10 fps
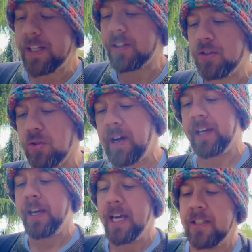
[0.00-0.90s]
is the
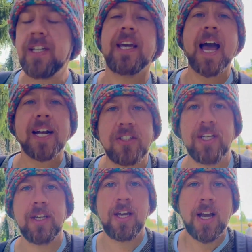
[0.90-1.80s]
trick to
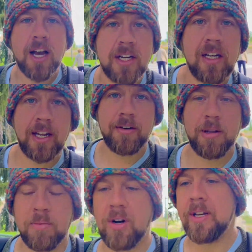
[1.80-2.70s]
catching a
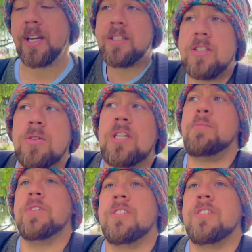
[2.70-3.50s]
Galarian bird? It's so simple,